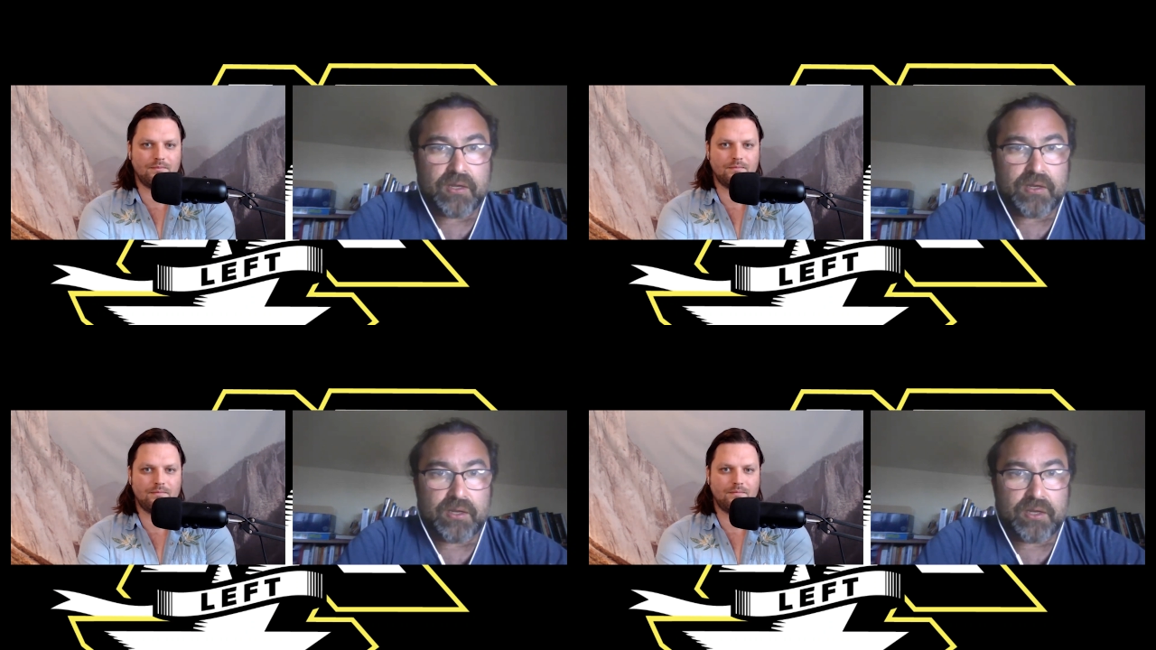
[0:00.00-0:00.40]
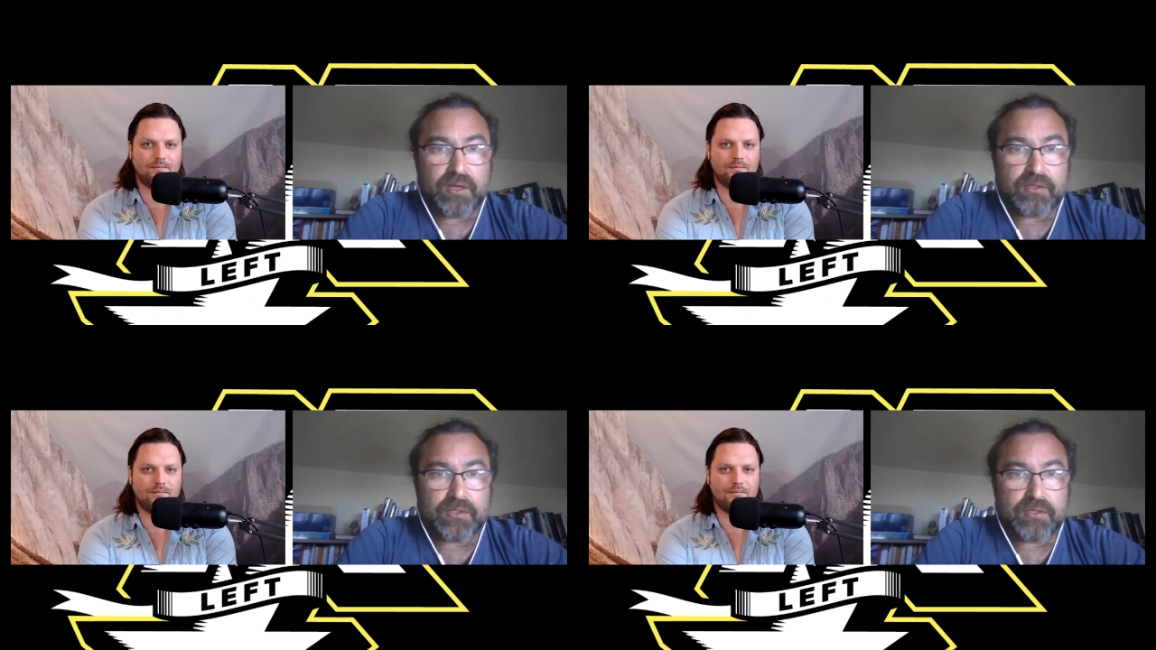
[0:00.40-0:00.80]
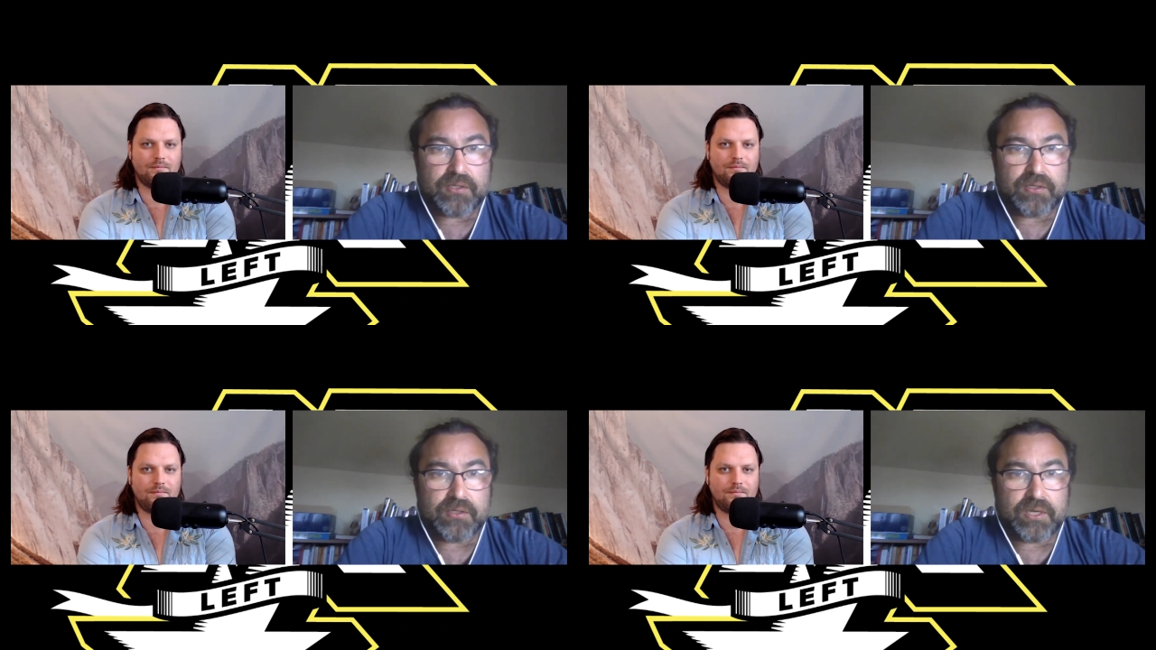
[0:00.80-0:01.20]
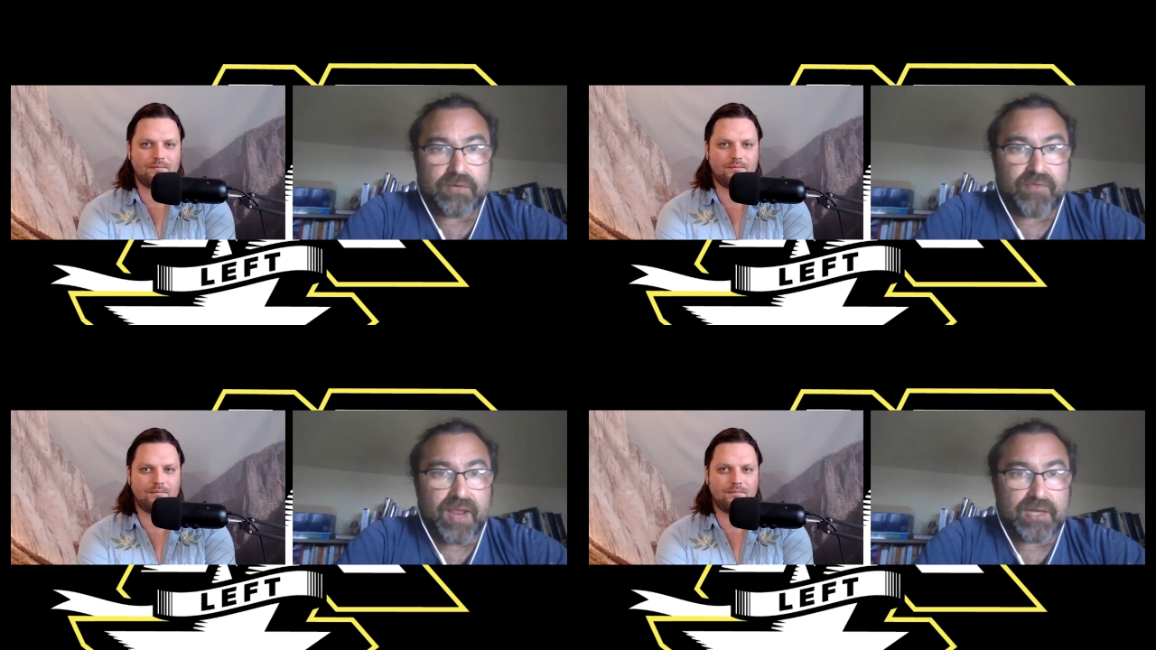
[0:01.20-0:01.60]
Speaker 1: uh, uh
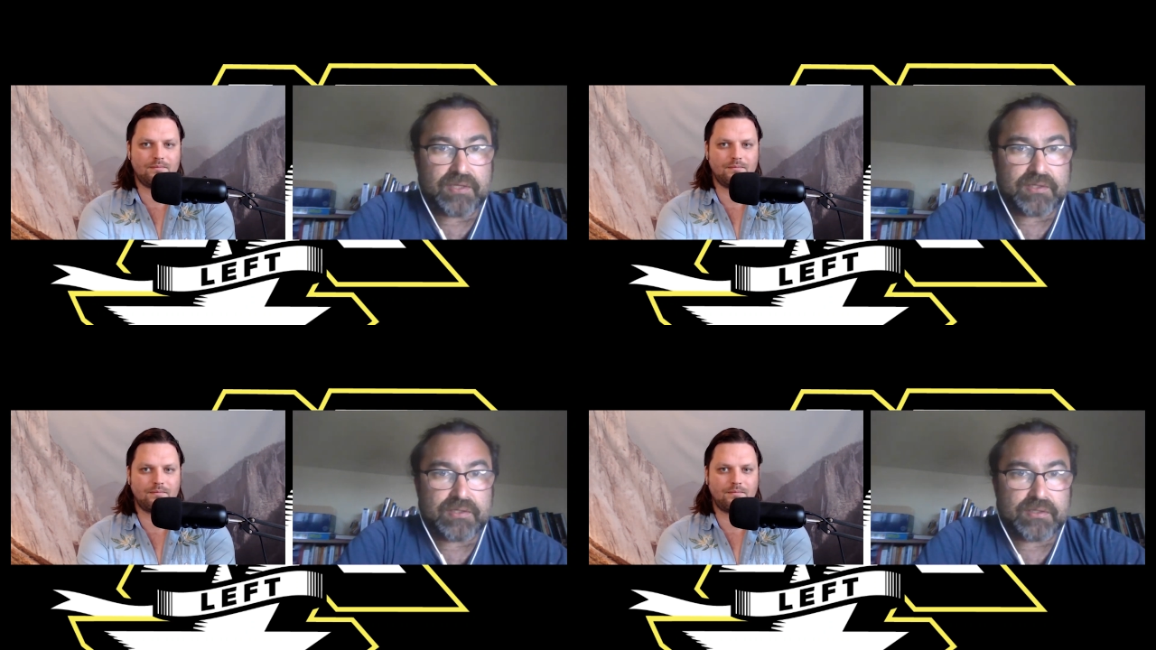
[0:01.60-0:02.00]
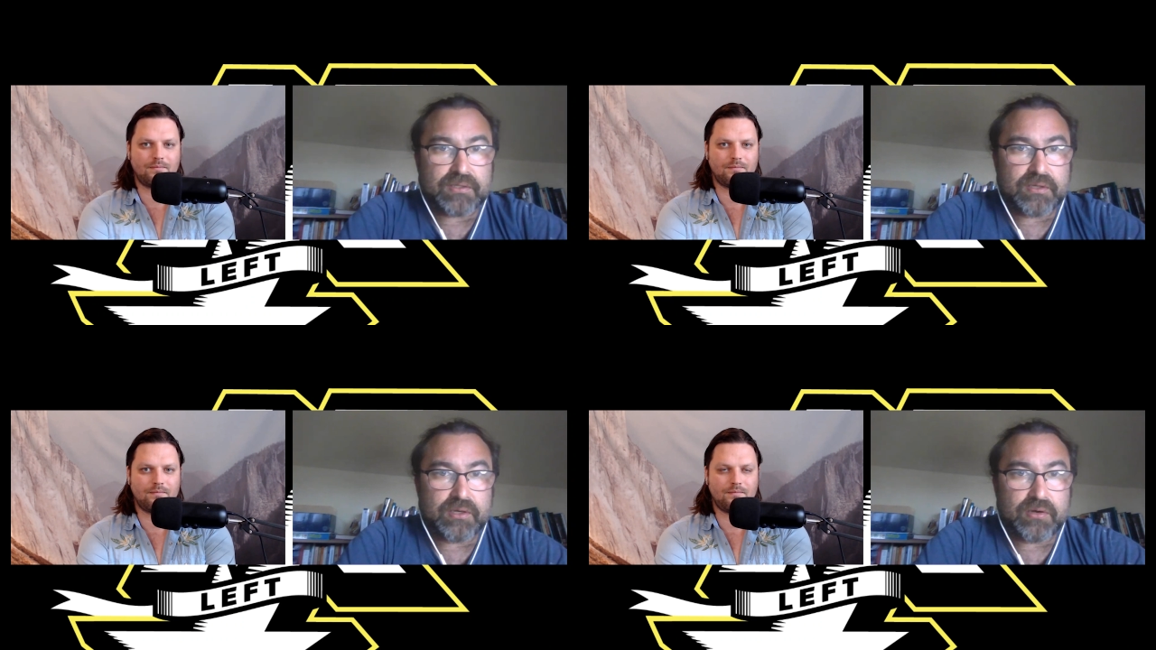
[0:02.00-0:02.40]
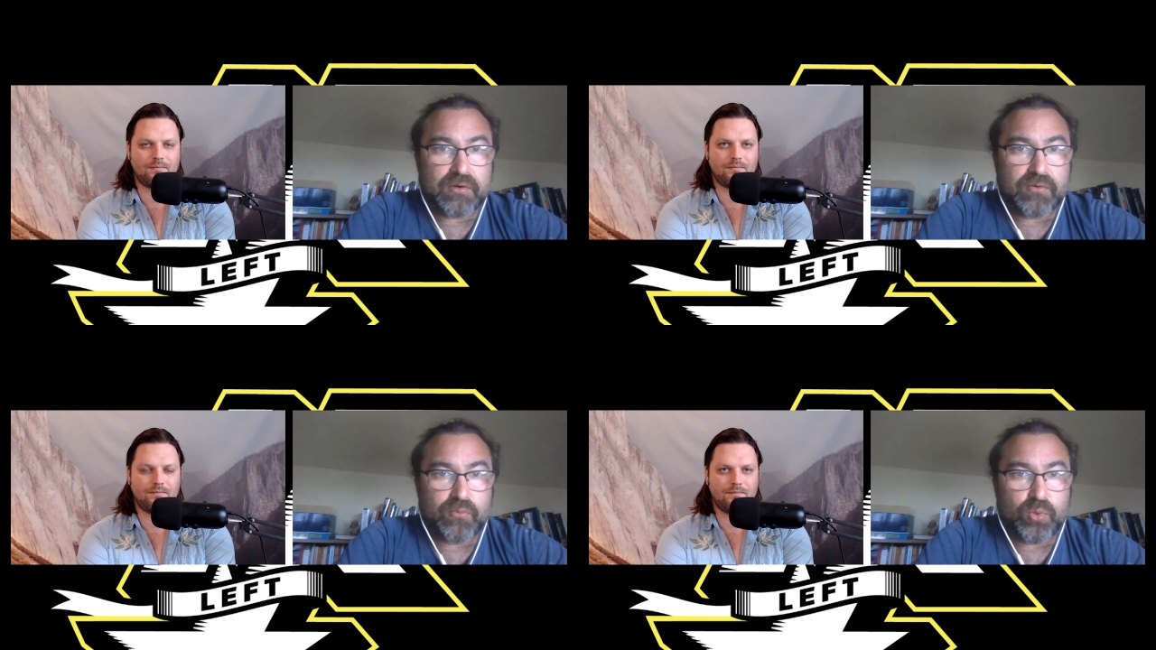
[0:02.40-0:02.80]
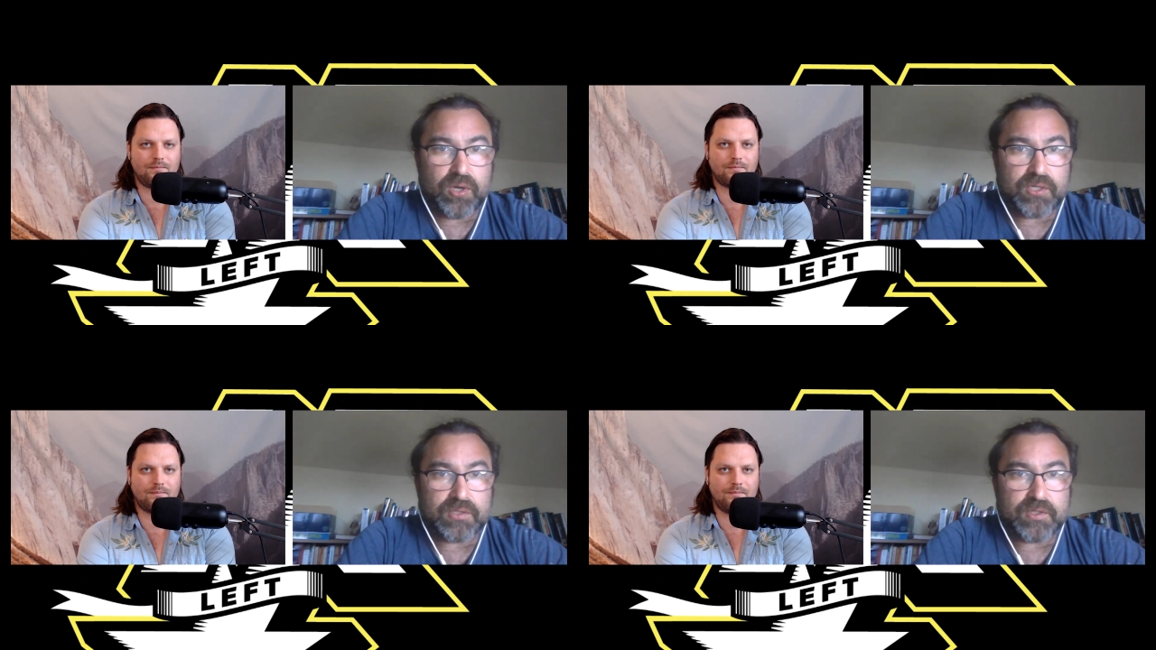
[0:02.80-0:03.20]
to advance you
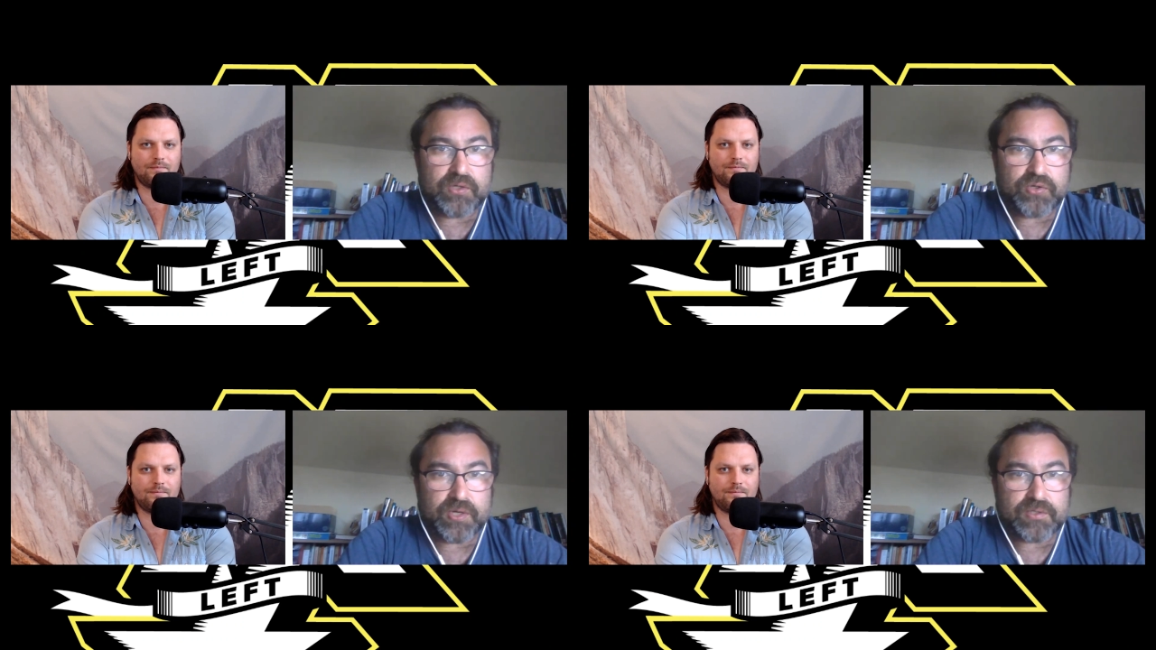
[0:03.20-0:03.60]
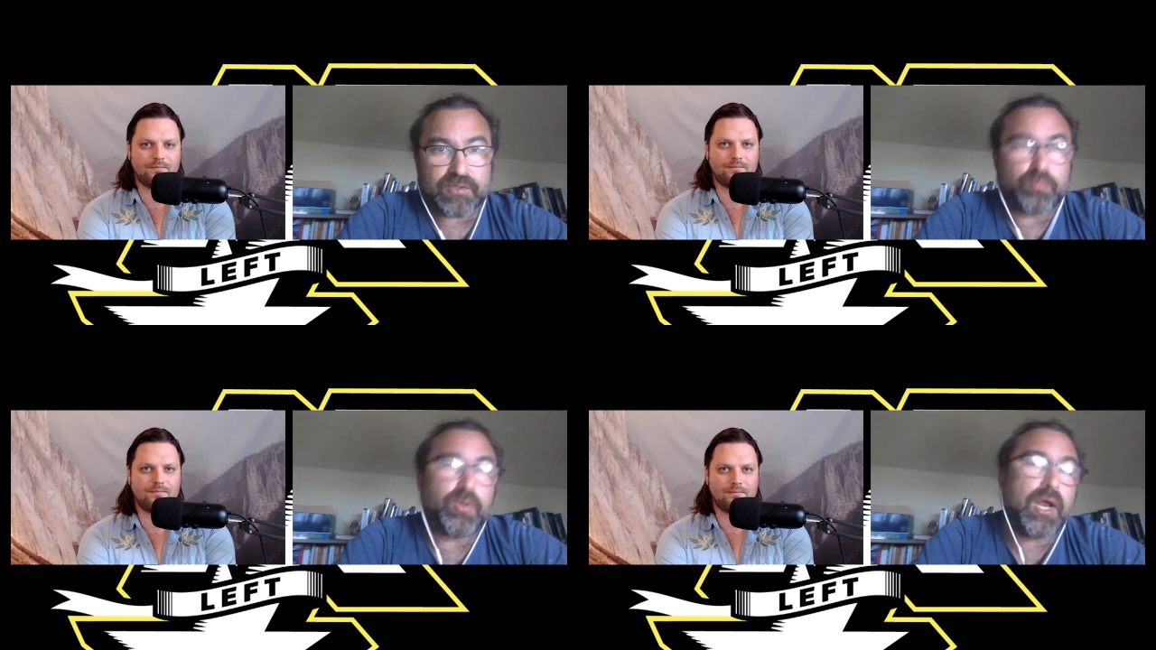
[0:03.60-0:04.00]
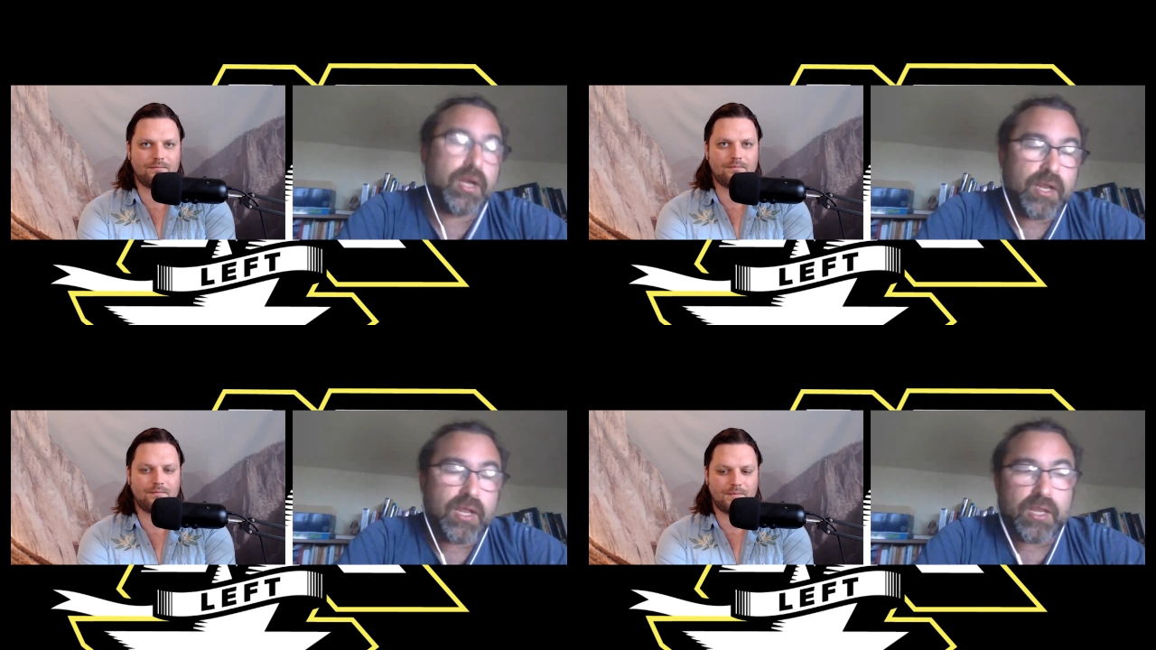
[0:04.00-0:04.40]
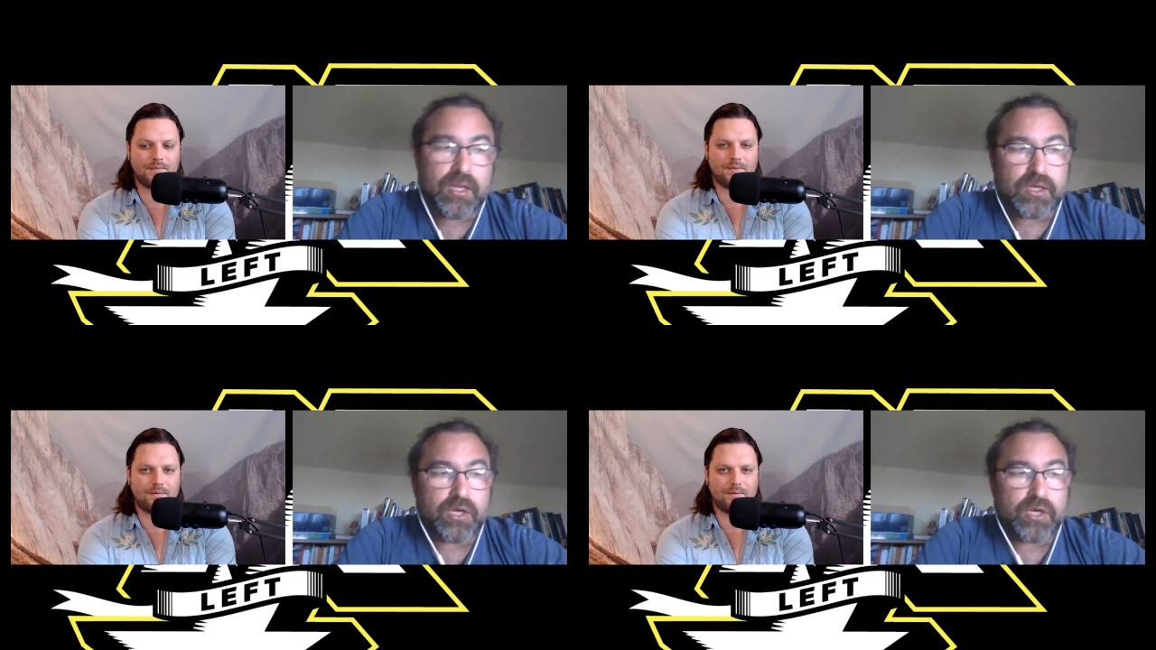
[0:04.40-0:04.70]
know workers interests but